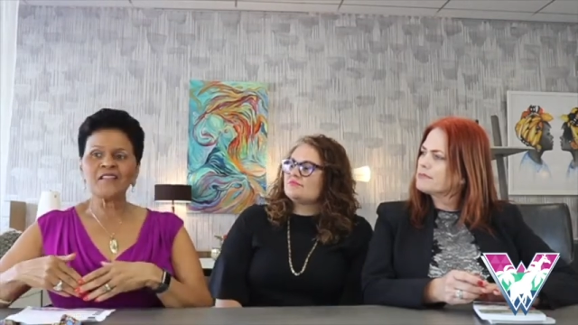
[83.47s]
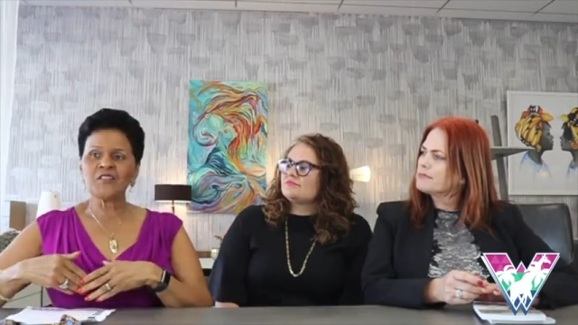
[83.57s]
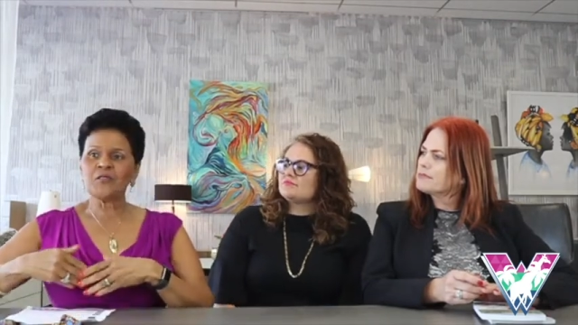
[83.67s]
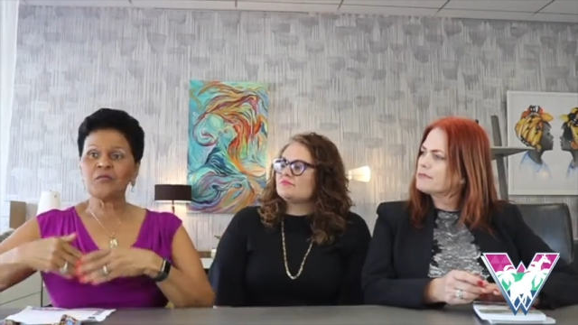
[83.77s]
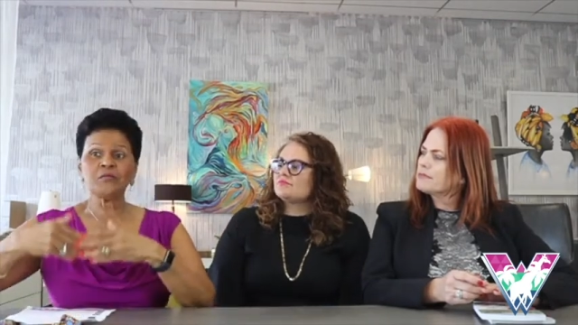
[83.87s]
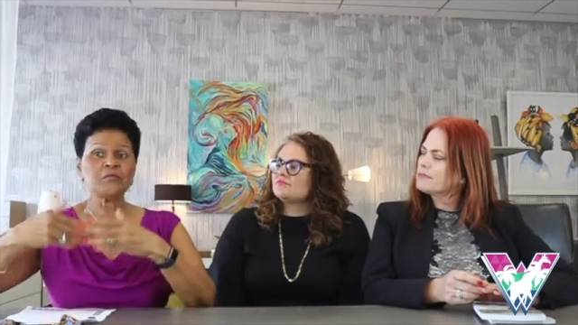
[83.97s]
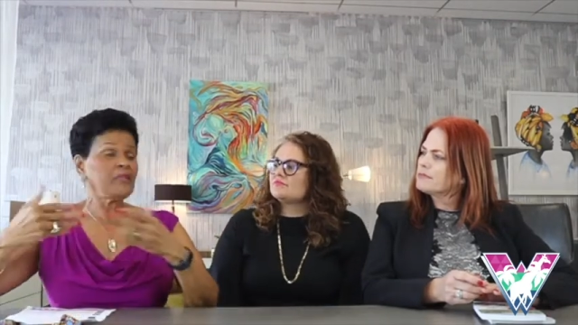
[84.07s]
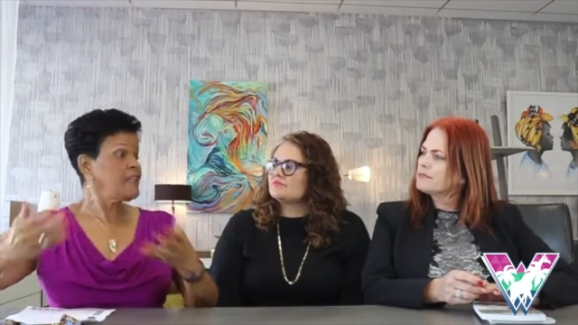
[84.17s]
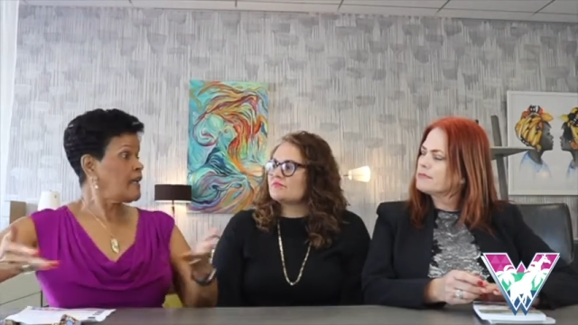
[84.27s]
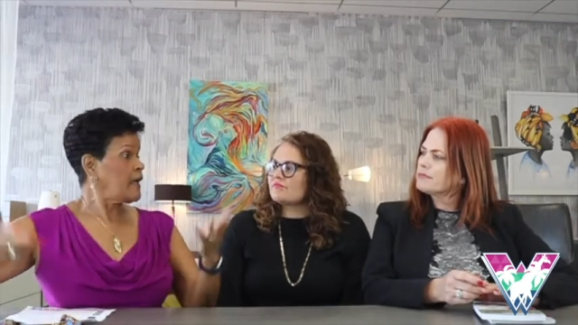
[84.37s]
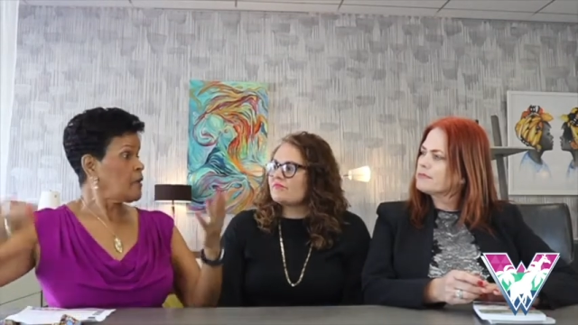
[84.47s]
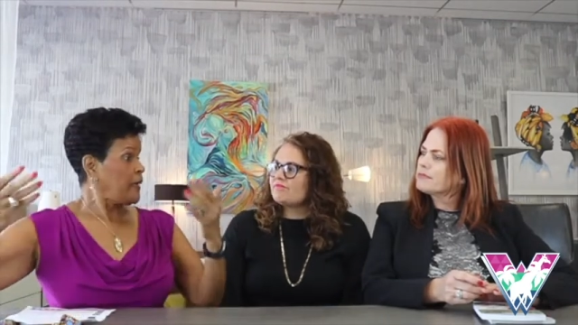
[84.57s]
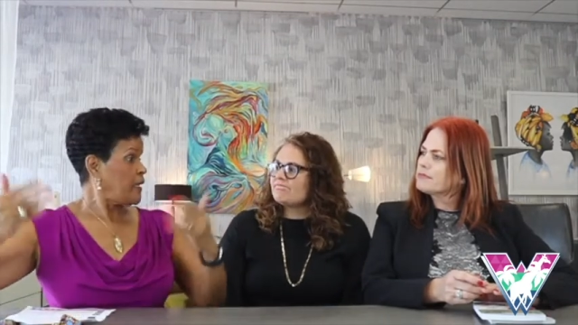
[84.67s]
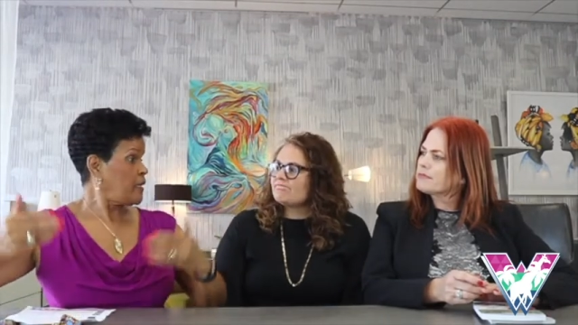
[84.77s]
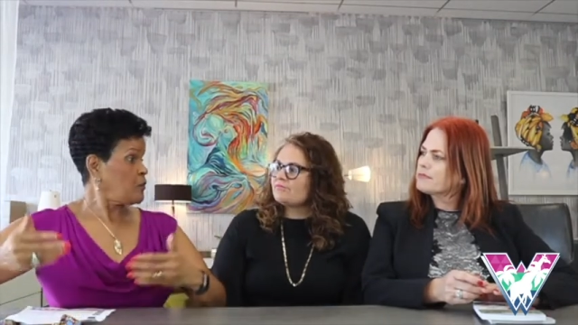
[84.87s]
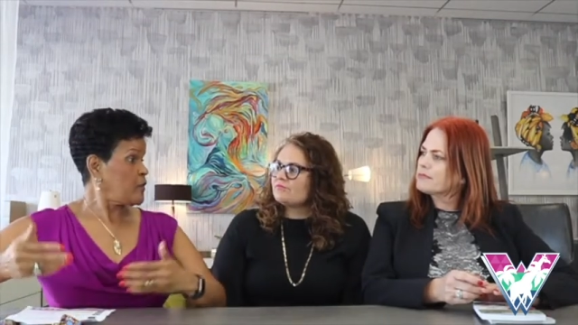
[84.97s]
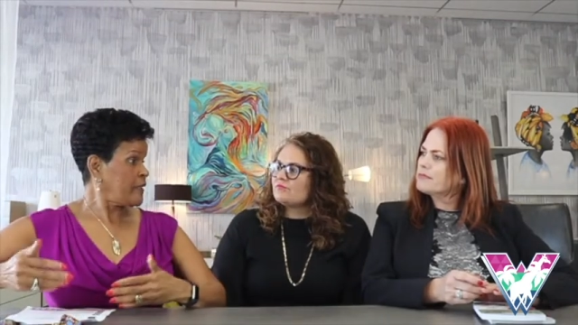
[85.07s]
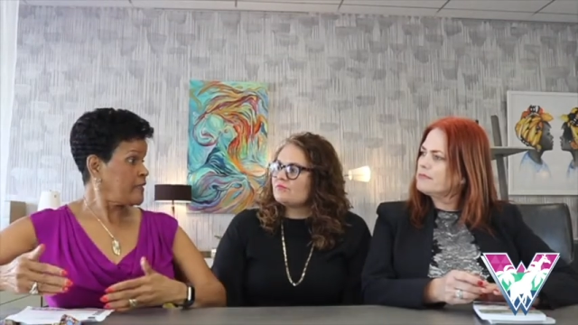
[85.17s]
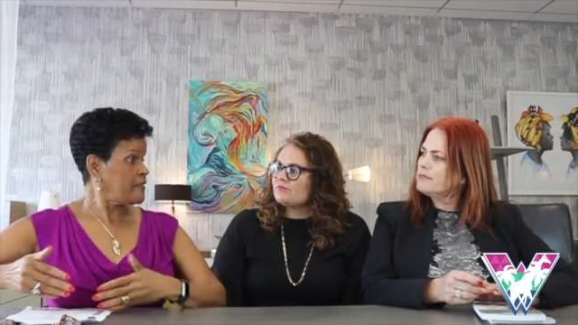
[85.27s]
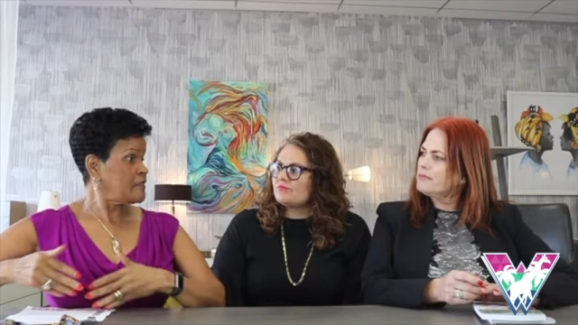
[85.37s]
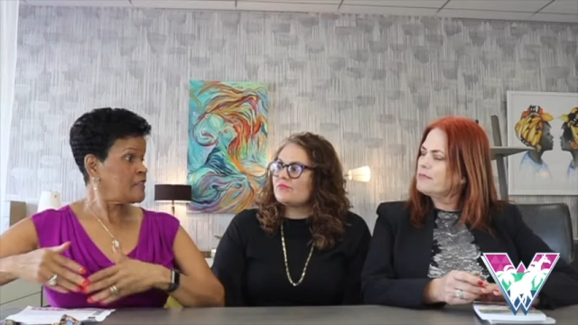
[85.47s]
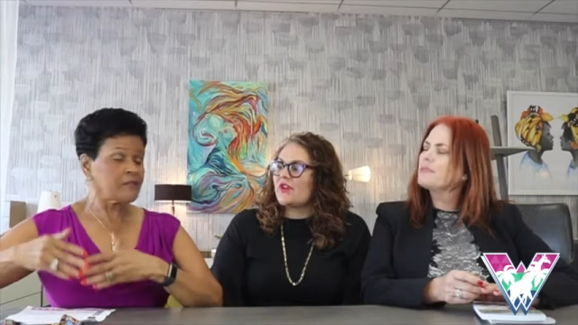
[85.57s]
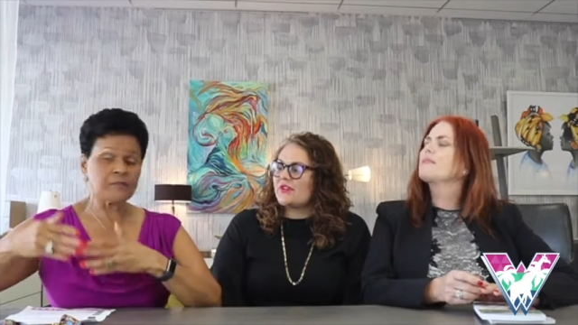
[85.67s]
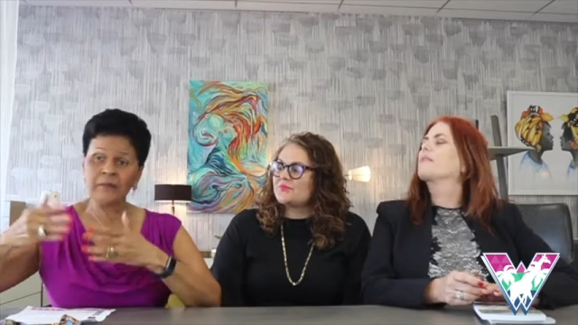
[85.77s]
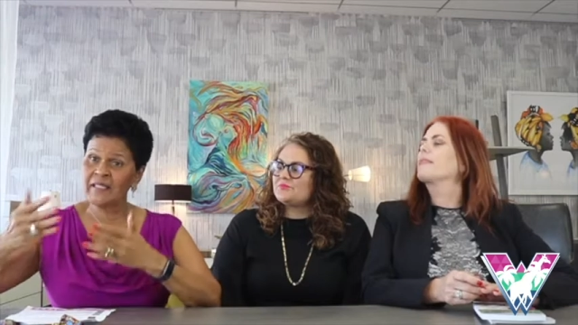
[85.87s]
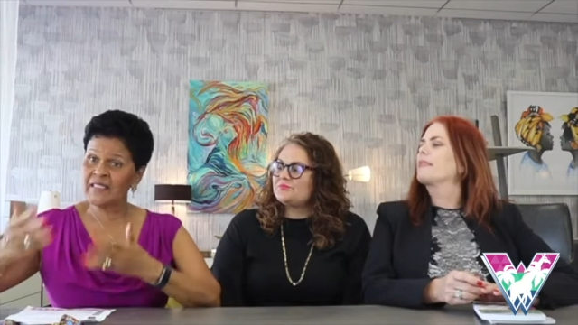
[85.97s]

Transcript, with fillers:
Speaker 1: is to meet like-minded women and right.